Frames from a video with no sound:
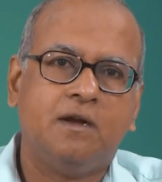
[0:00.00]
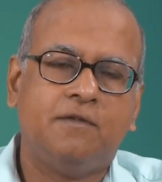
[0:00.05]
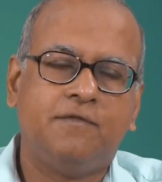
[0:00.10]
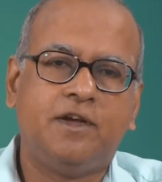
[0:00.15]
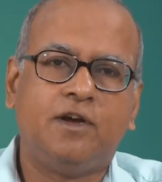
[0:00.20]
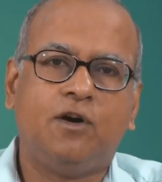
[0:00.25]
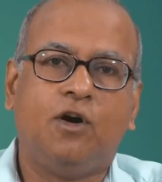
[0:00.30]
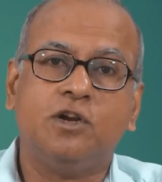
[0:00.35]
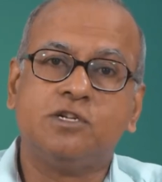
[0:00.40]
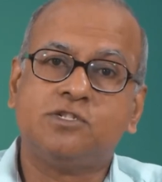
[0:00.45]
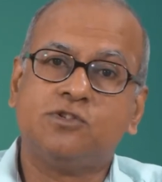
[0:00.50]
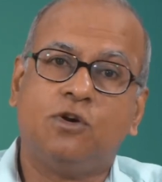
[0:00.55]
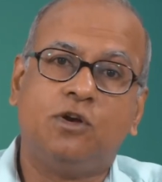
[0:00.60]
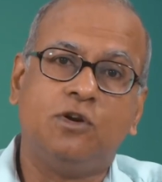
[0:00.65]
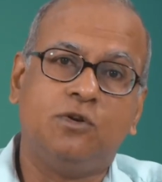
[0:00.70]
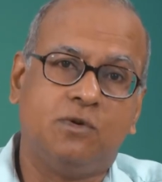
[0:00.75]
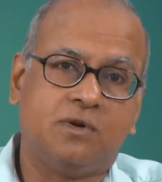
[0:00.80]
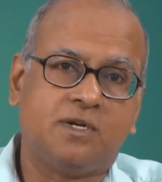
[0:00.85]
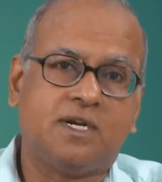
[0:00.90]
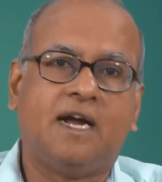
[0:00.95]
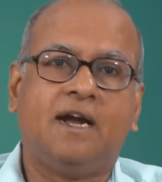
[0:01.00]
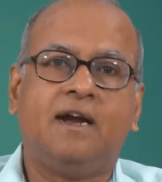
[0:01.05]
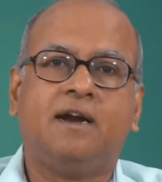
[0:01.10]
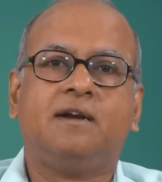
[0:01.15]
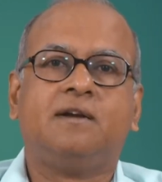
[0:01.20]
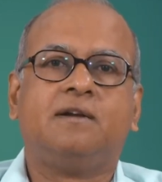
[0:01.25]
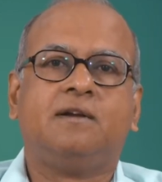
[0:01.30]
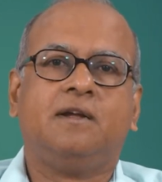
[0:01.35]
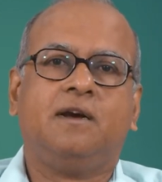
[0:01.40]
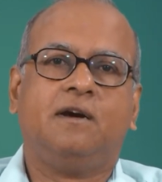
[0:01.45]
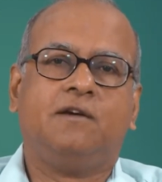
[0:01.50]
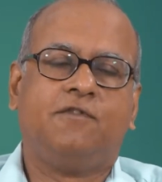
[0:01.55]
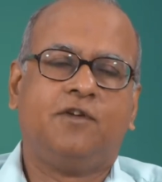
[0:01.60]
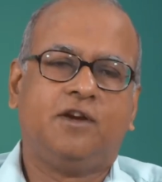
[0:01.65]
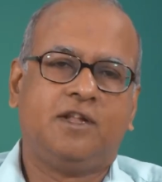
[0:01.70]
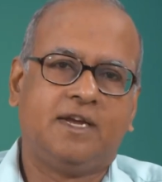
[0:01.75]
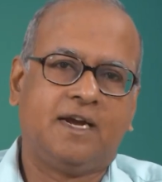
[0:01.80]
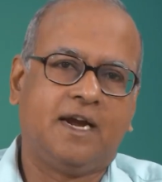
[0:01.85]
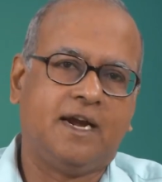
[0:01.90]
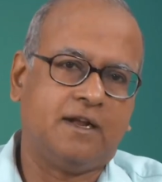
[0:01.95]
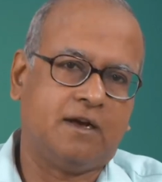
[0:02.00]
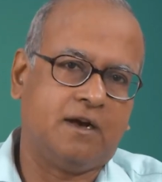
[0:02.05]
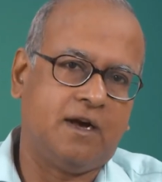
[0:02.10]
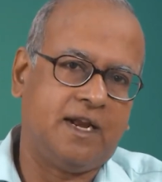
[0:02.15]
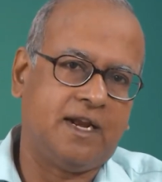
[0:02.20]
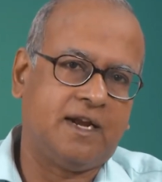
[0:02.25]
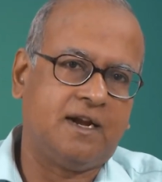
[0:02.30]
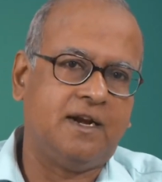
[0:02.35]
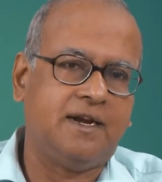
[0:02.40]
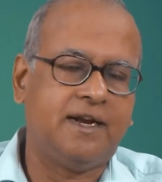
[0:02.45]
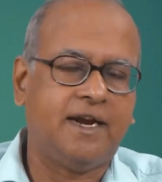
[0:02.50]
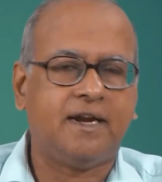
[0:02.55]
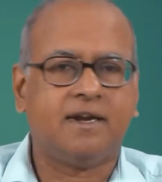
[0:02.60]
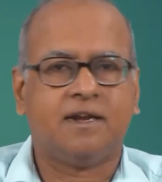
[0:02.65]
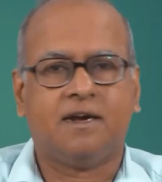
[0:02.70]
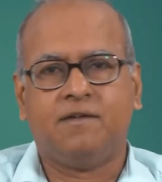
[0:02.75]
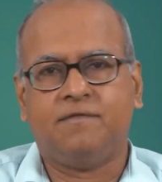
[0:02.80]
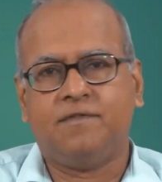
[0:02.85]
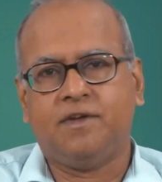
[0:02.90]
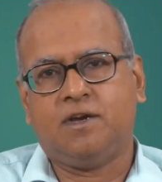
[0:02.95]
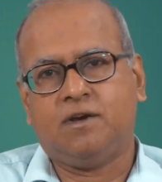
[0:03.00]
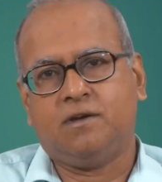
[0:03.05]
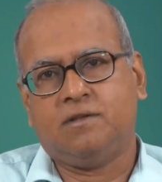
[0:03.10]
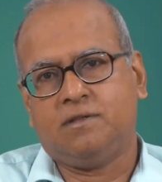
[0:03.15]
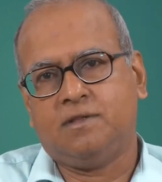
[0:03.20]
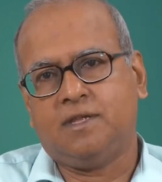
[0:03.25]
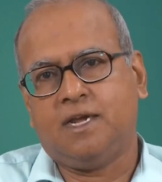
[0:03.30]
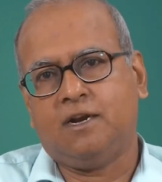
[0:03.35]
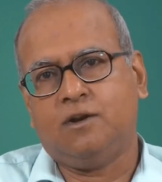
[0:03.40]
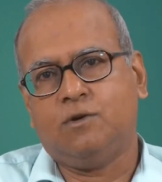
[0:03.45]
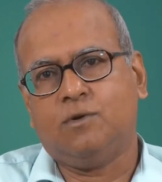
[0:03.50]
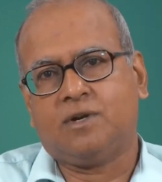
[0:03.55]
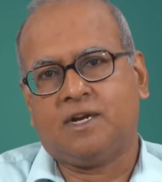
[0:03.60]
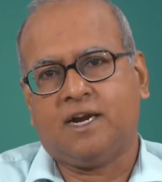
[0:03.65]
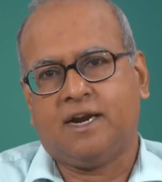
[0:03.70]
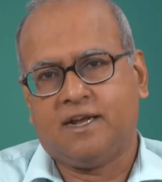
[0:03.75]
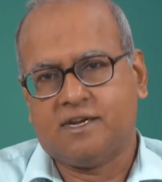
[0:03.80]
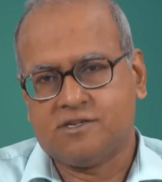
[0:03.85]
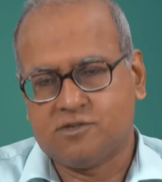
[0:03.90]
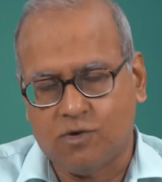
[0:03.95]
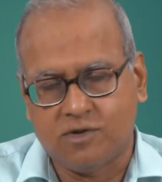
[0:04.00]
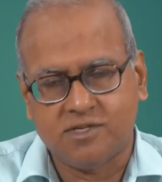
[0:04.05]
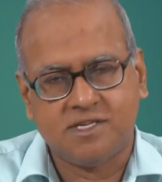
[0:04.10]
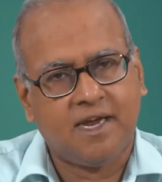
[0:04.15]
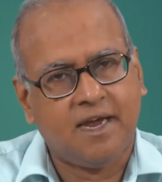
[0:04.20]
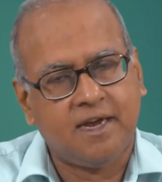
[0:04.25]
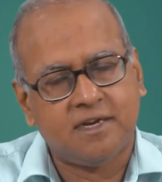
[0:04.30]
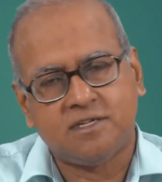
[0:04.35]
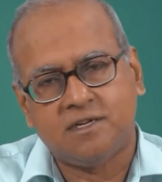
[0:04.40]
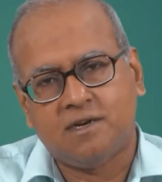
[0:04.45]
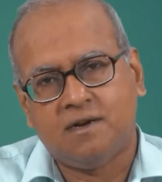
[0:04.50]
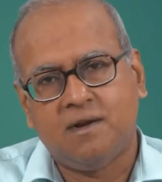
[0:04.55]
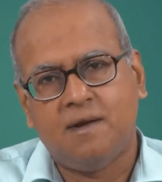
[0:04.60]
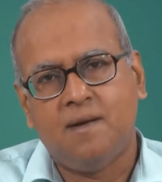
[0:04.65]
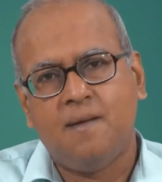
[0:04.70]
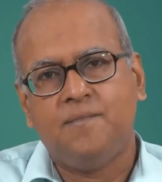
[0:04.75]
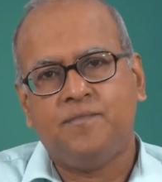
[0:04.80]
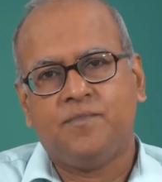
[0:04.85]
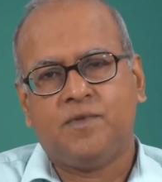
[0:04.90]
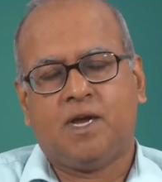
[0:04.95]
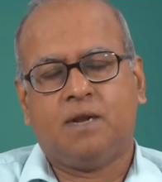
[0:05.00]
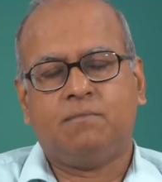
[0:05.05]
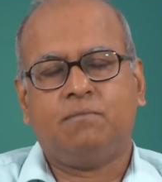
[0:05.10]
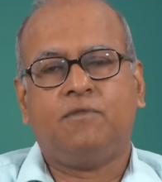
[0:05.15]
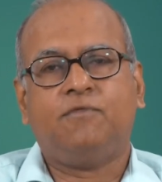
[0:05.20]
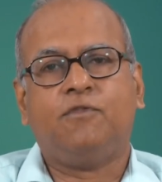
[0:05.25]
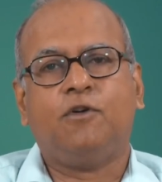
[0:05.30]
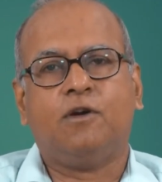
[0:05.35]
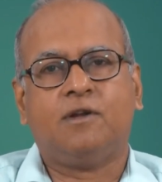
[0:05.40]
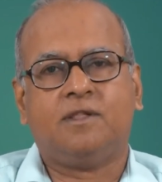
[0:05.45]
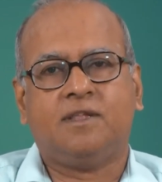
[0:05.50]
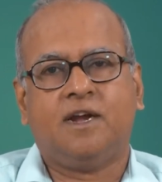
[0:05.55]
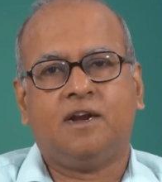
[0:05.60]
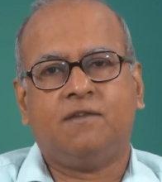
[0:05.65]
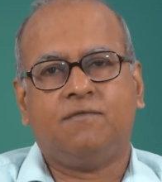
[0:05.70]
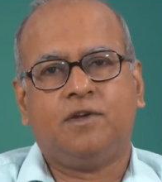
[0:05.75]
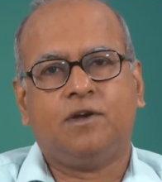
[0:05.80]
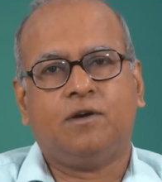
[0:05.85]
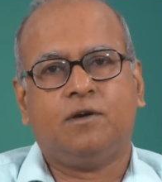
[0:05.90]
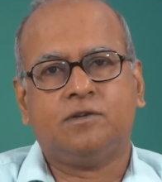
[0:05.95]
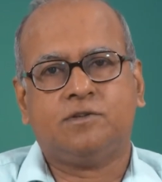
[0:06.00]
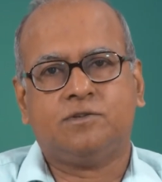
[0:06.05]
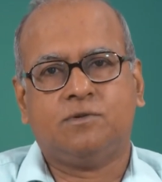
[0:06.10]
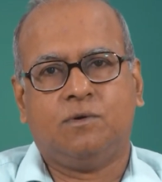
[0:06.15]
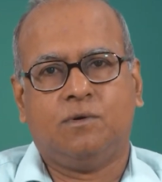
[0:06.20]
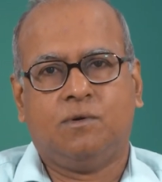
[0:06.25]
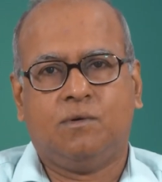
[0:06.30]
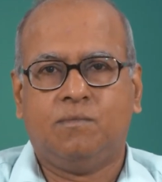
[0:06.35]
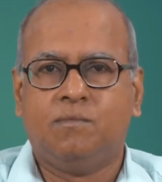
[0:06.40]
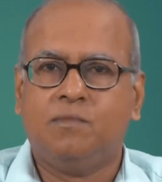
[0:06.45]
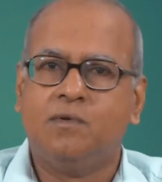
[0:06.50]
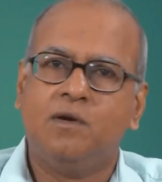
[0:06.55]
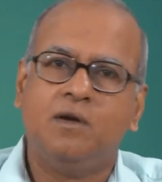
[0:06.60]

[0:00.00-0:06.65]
We also looked at uh, for the categorical data we then looked at association and before that we also